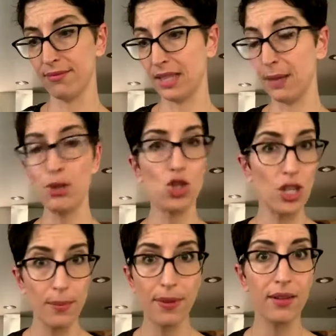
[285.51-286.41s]
Keep it
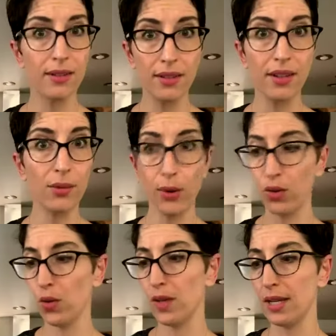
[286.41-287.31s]
cheap, you're gonna
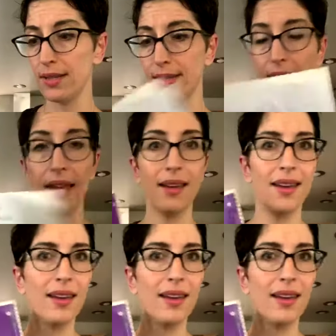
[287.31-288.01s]
burn through these, okay?